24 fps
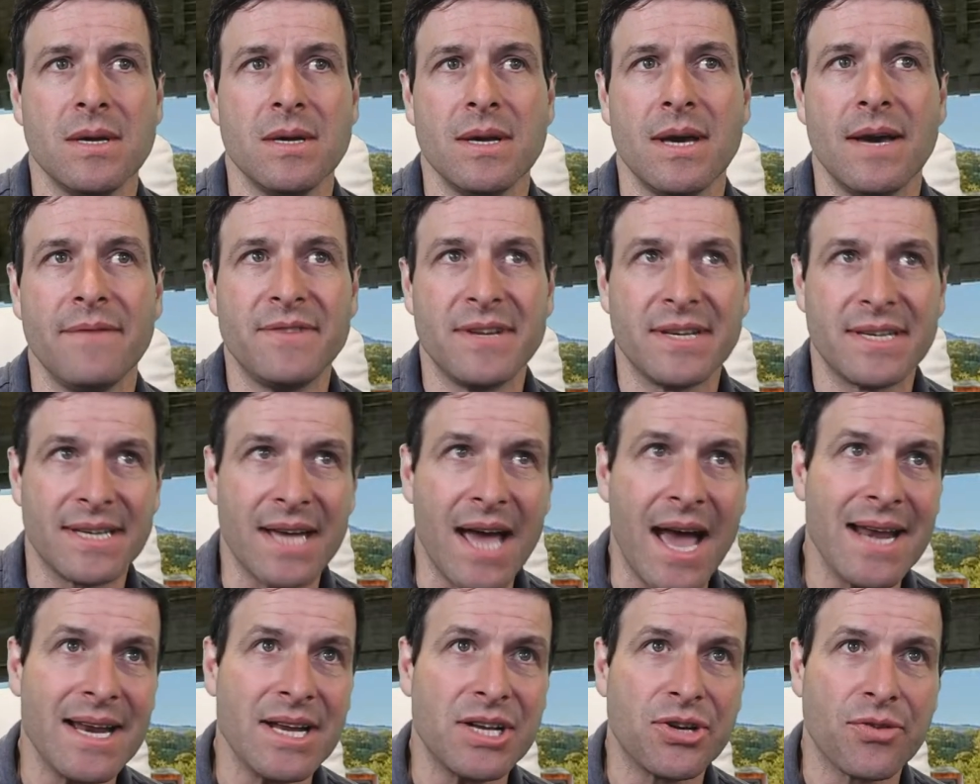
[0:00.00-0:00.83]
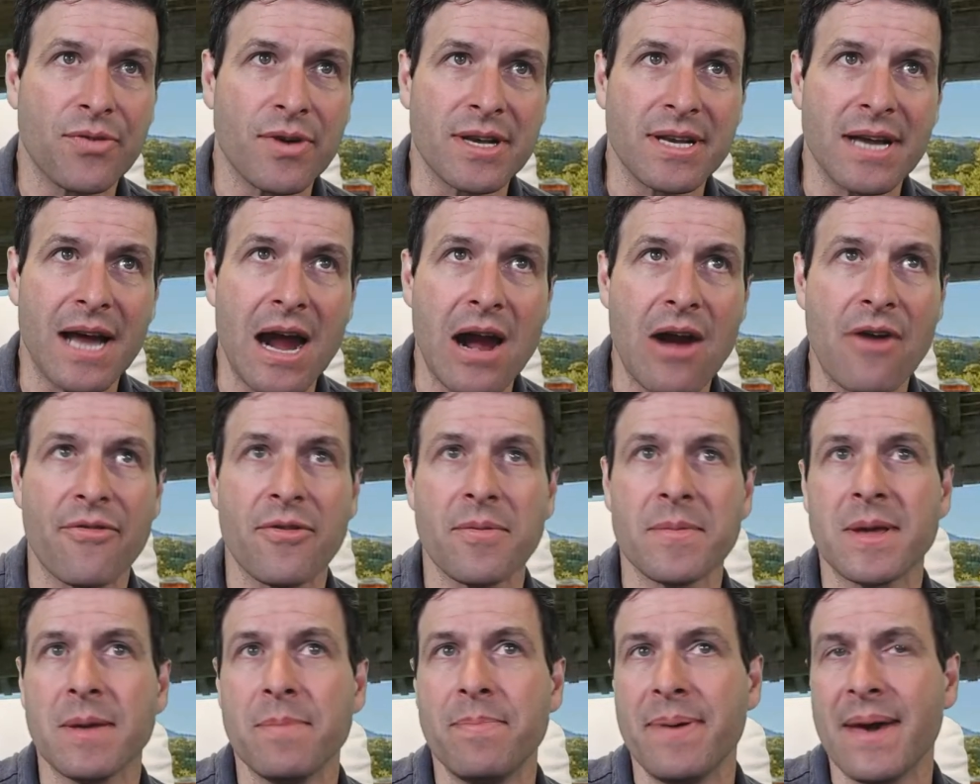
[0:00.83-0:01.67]
I've decided to retire from
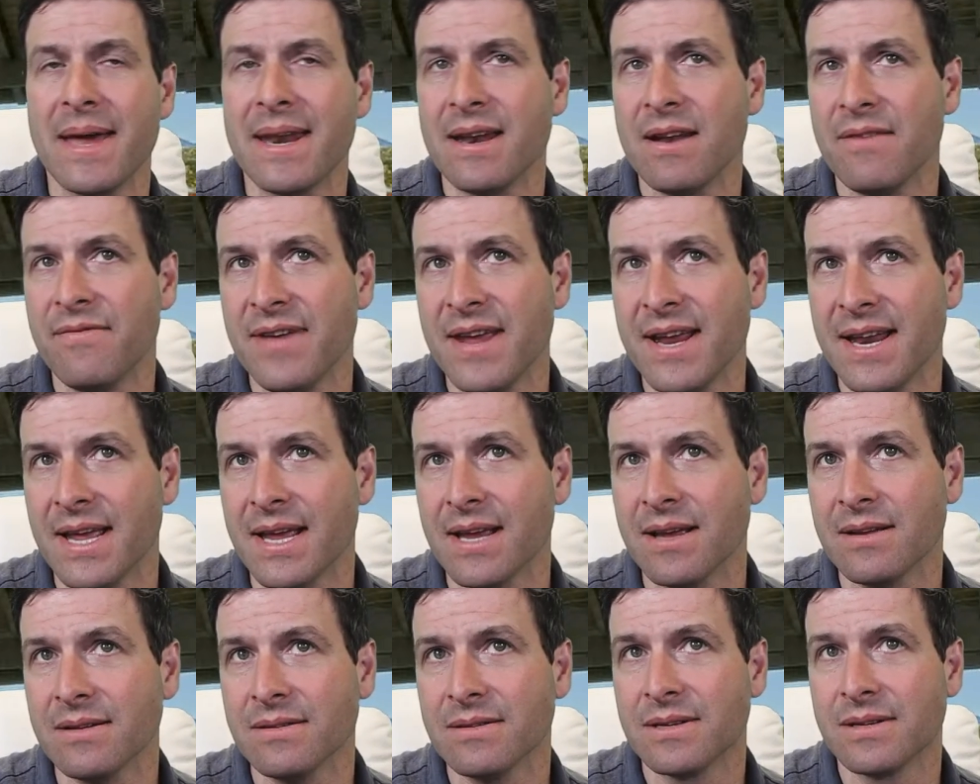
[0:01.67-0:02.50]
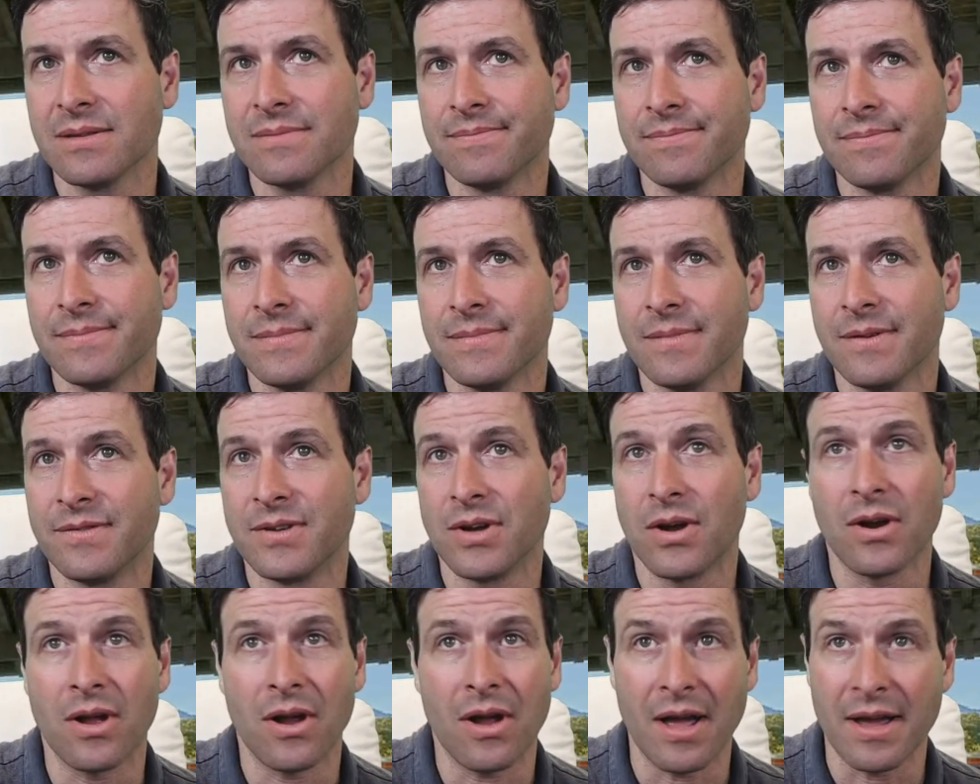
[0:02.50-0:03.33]
competitive eating. I've done
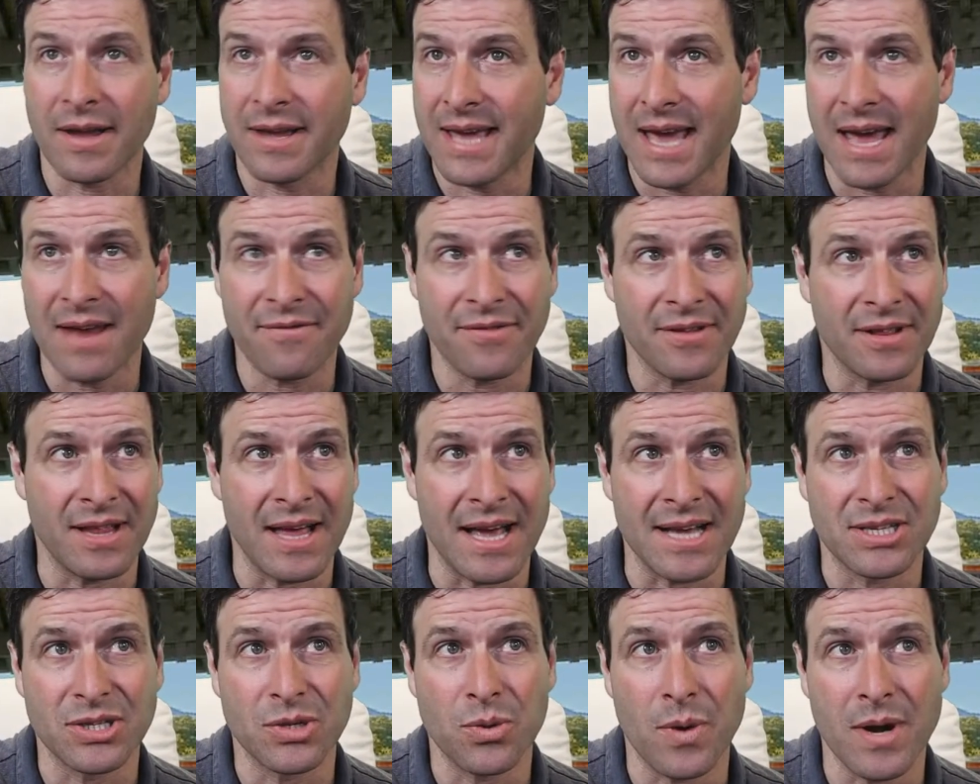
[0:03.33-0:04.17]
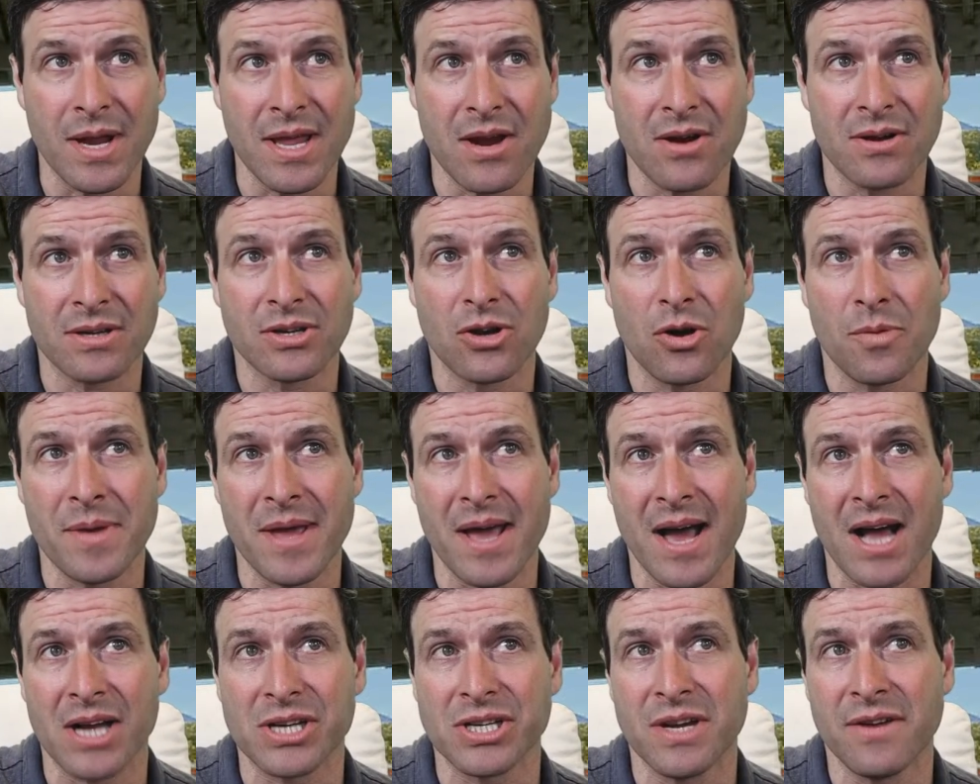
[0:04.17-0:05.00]
all I can for the last 20 years.
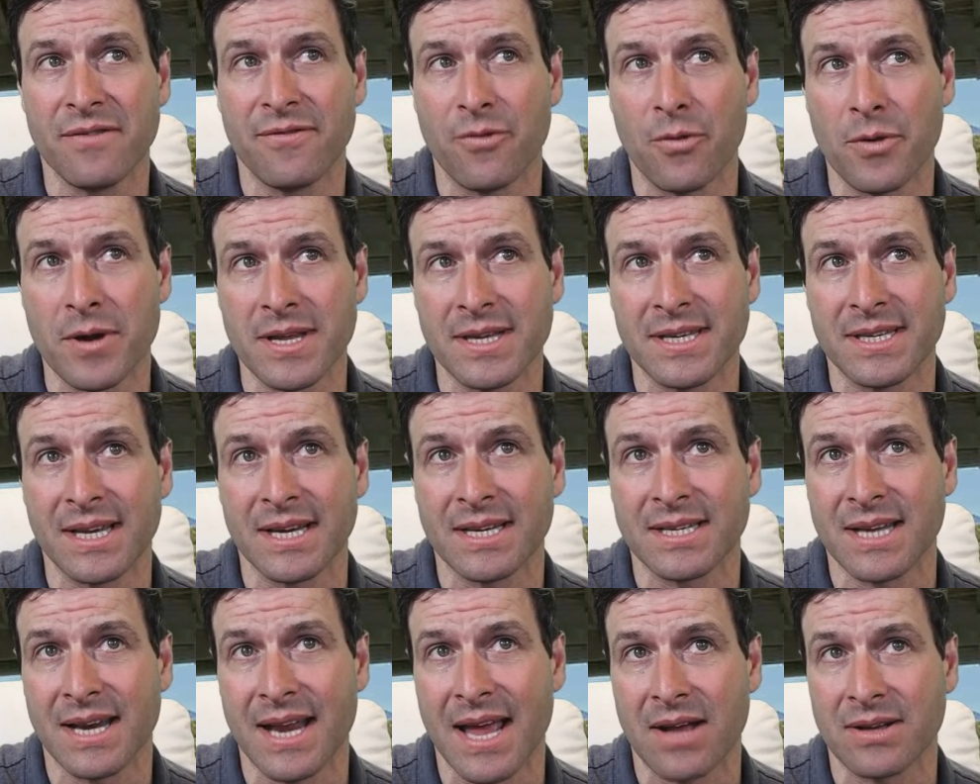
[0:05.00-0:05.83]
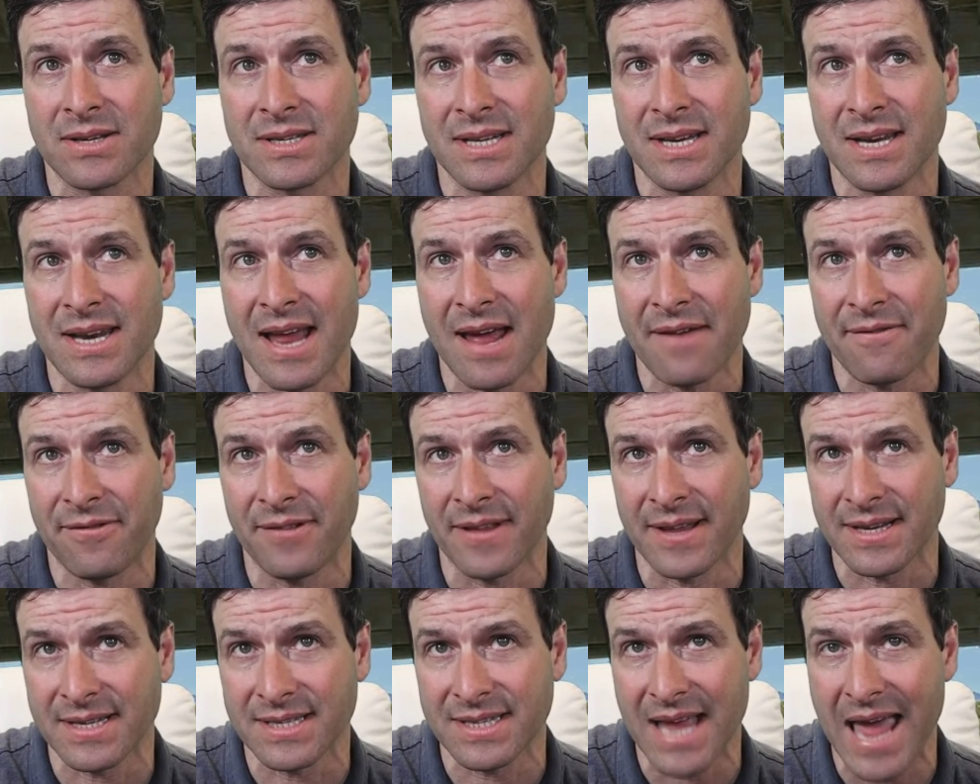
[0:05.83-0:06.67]
Kobayashi, 46, announced in
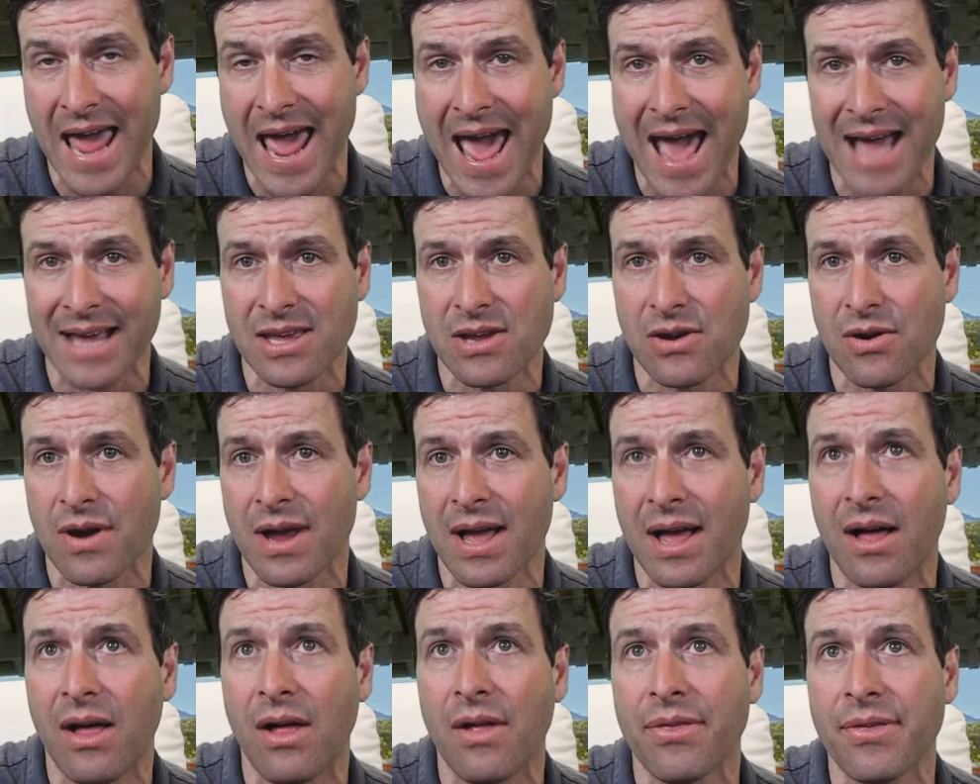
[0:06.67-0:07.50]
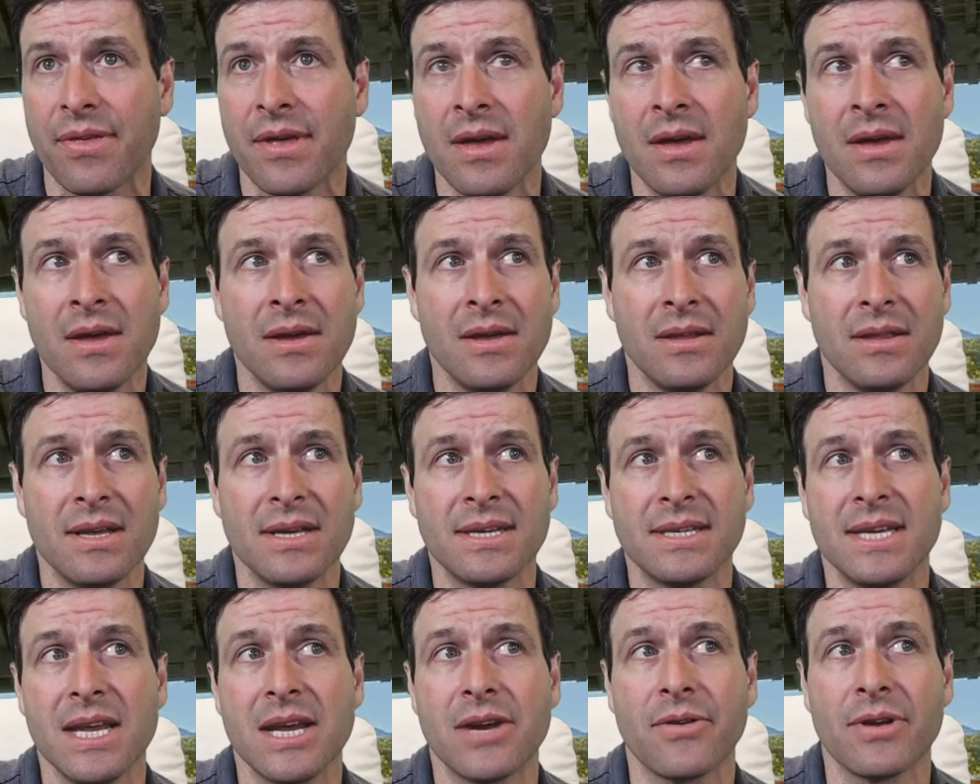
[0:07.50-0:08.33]
Netflix Hack Your Health, The
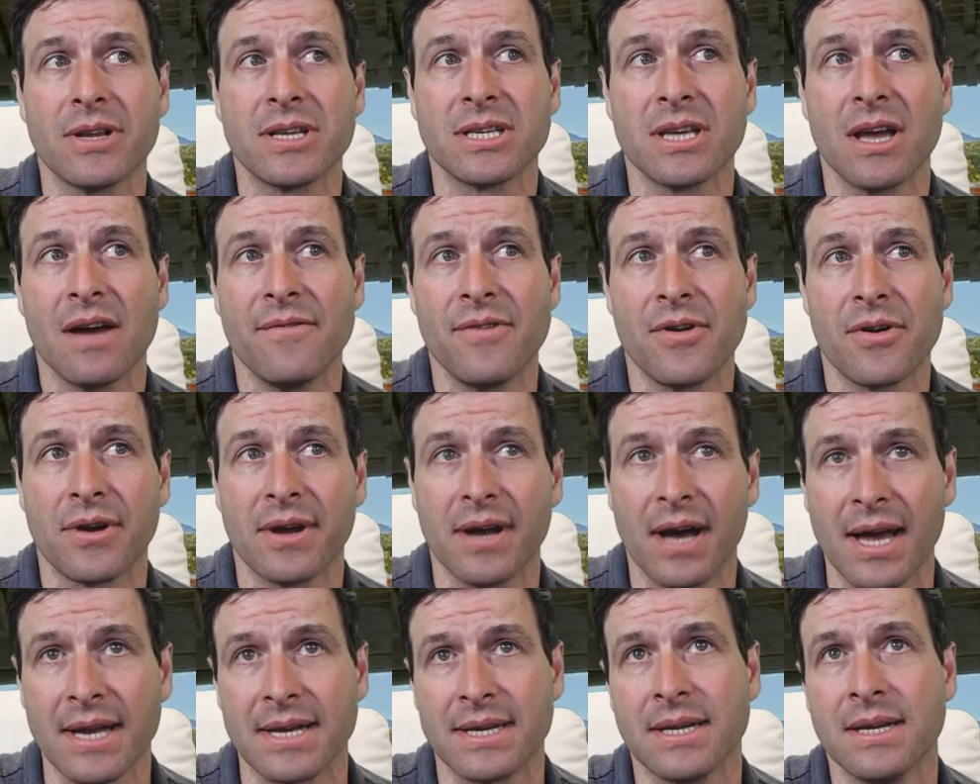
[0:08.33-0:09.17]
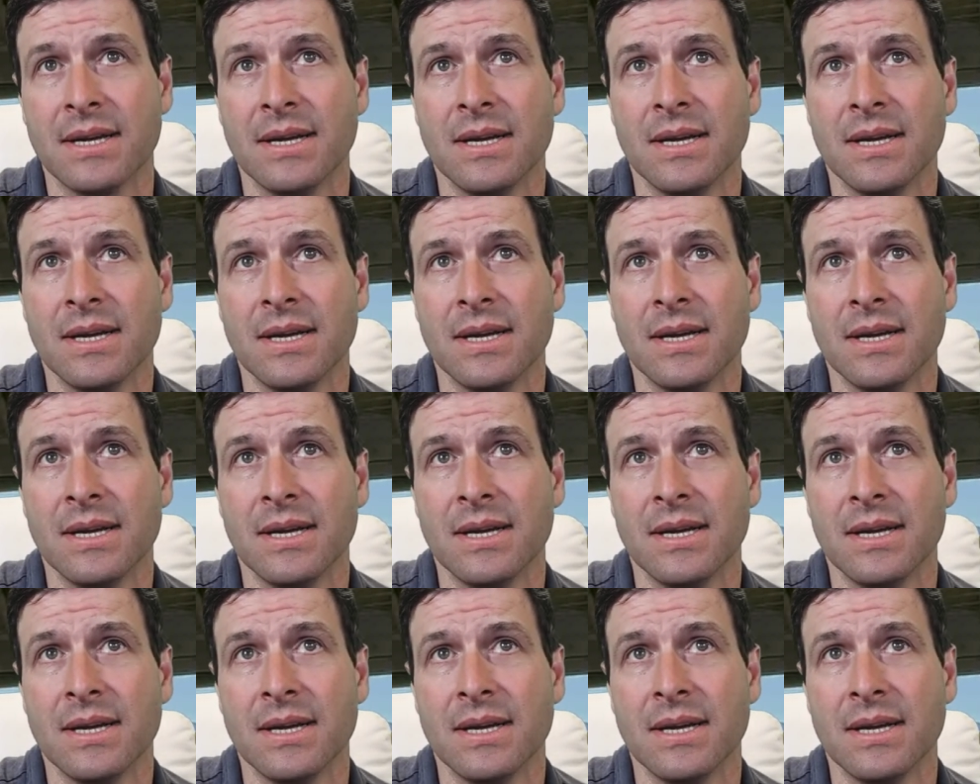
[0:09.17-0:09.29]
Secrets of Your Gut.